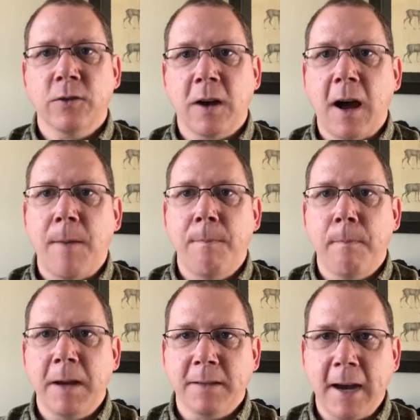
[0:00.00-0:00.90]
job
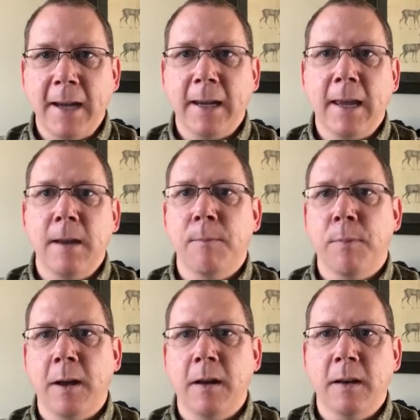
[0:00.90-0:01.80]
maintaining it,
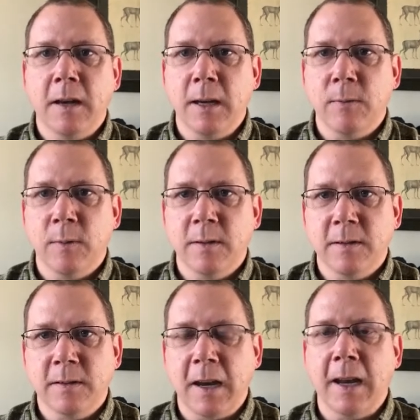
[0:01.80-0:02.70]
but he
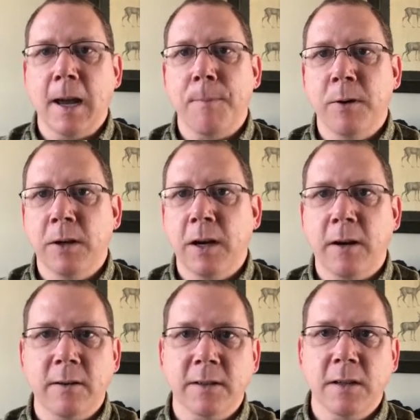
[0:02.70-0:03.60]
was getting up in
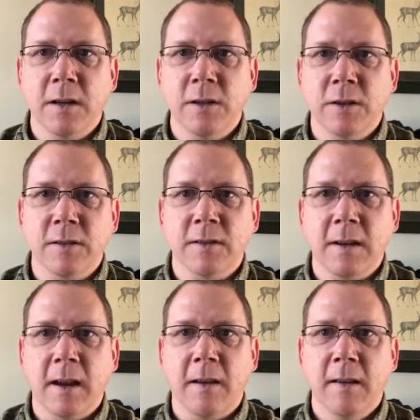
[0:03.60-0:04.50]
years and he just,
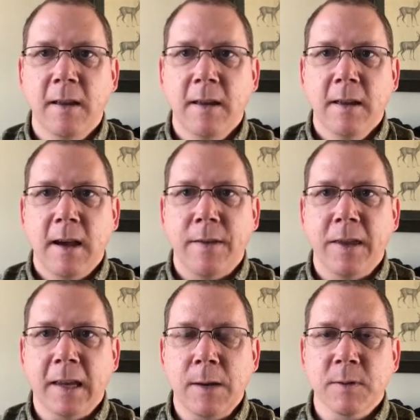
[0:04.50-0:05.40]
I
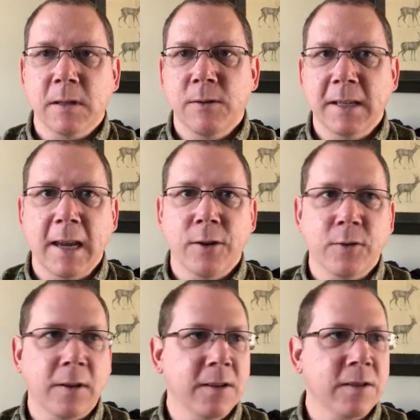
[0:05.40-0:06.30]
think he was losing
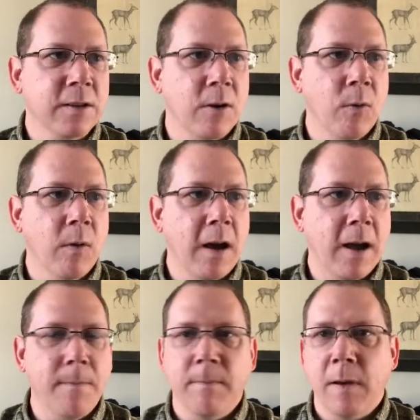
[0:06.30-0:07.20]
interest. So
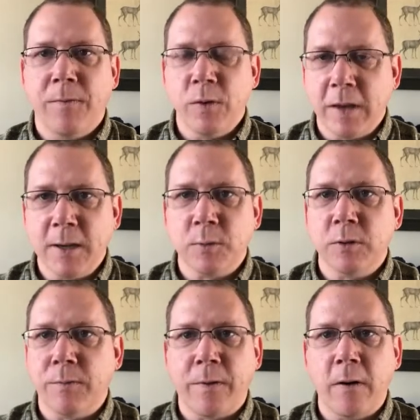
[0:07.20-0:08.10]
a few things were
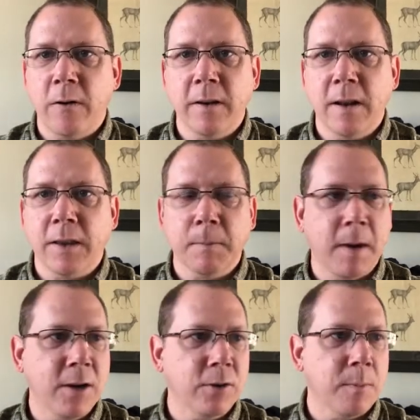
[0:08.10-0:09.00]
deferred, nothing
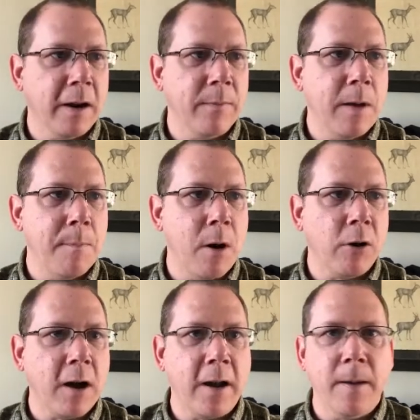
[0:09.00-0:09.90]
major, but I'm
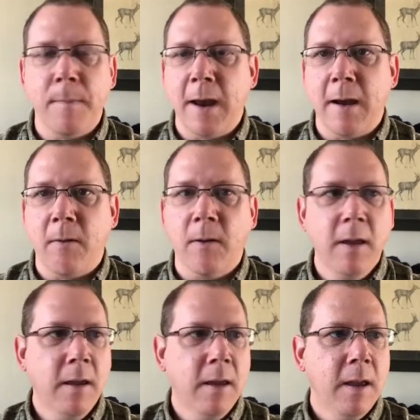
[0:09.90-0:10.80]
all caught up now.
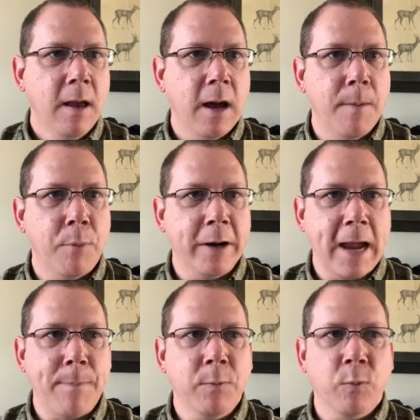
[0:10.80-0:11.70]
I'm pretty
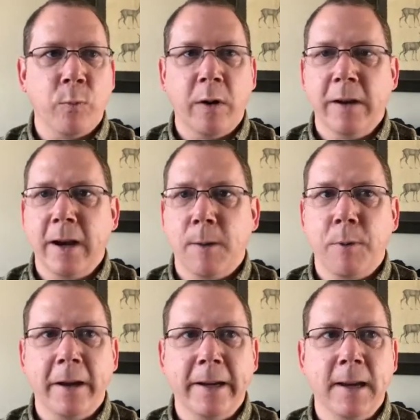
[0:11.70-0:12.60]
happy with where the
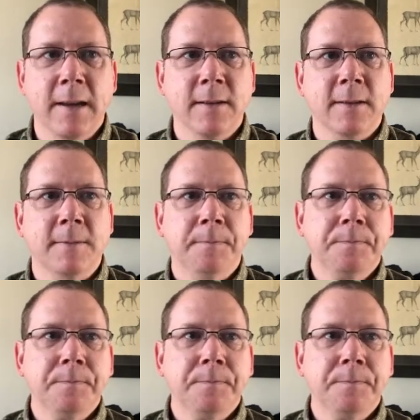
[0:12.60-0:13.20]
airplane is.